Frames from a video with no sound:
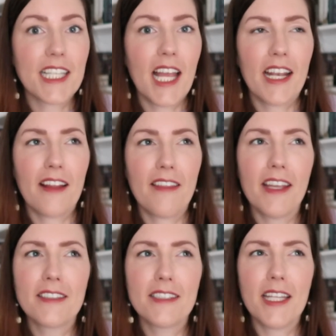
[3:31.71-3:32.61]
and I
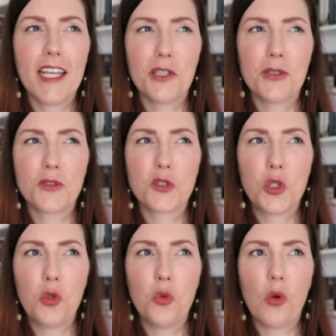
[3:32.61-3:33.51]
think she killed
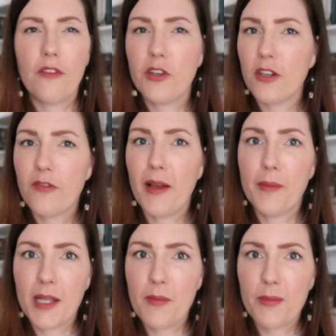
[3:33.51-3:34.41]
2 of her
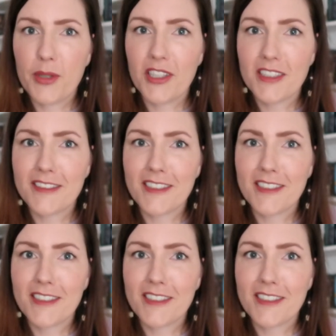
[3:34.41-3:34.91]
family members.